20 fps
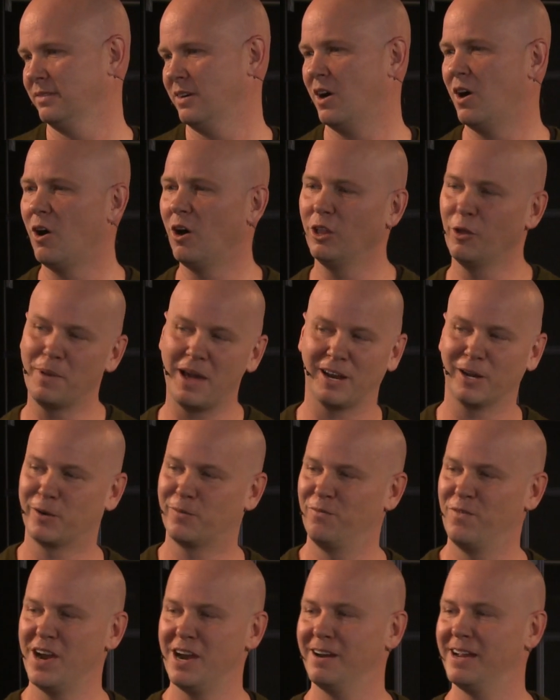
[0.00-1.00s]
All about a
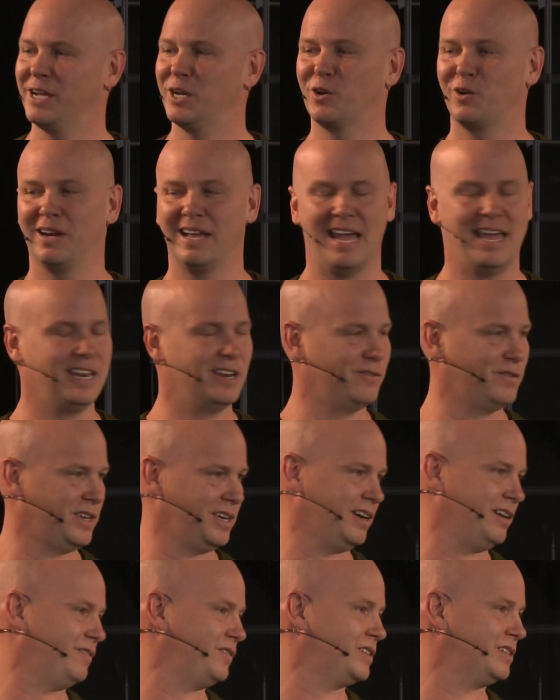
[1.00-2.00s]
very creative
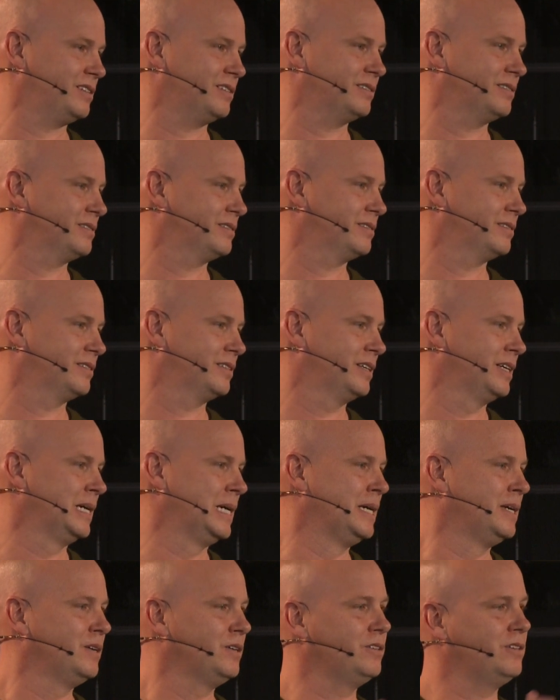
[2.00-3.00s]
gift.
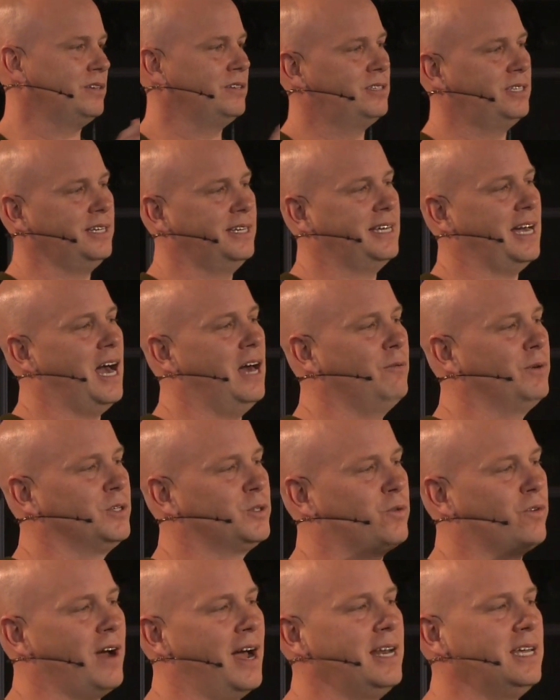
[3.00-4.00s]
You see, God
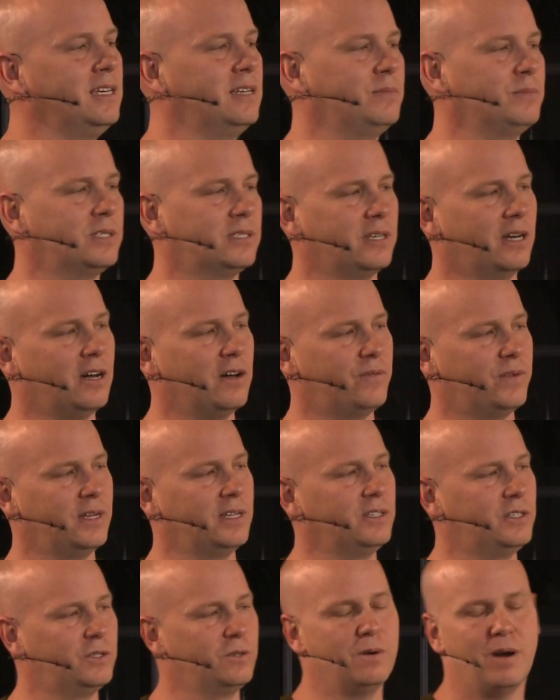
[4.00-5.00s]
was writing himself
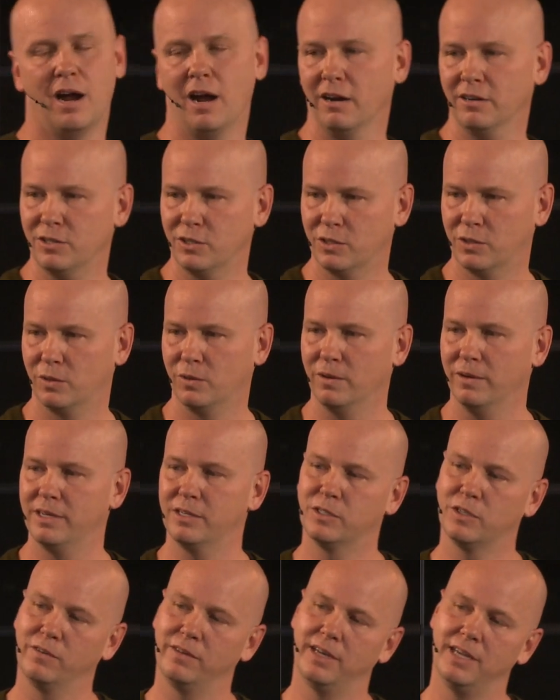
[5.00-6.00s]
into our story
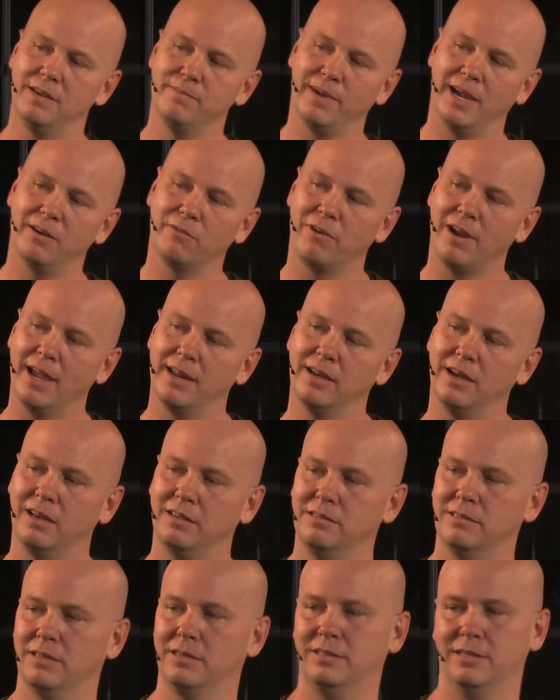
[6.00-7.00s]
so that he might write
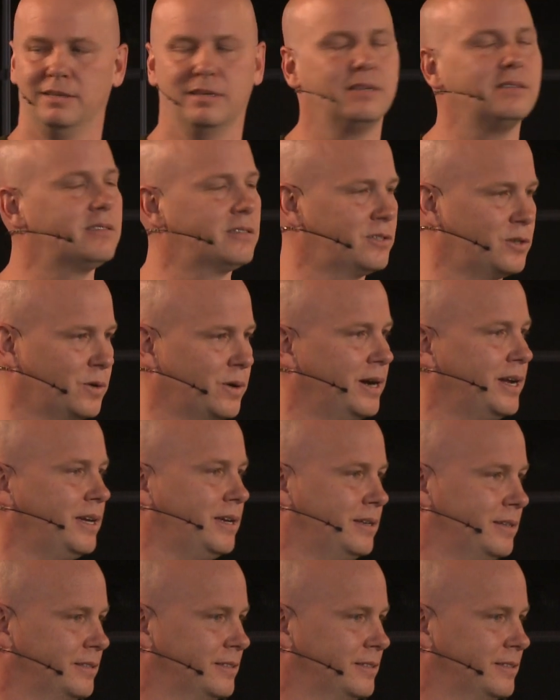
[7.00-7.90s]
us into his story.